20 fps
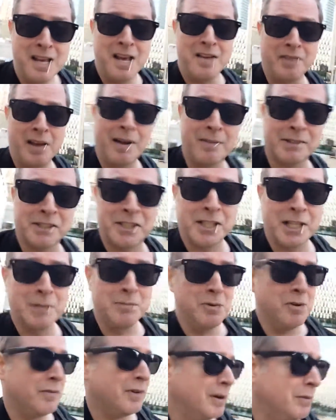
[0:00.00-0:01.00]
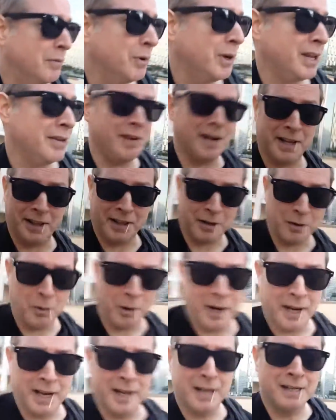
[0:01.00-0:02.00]
if you haven't seen the movie, I won't give anything
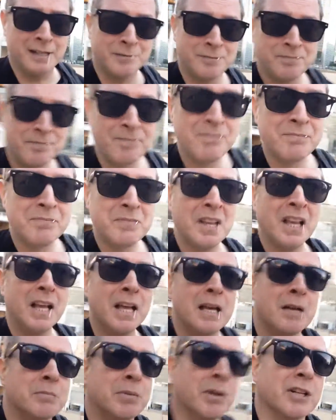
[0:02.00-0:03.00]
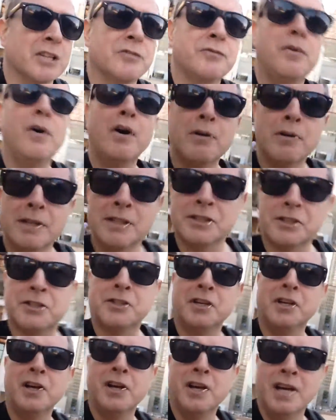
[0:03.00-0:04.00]
away. But as far
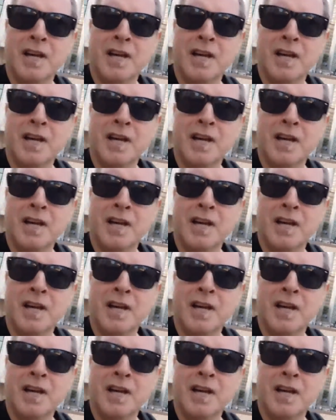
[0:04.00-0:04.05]
as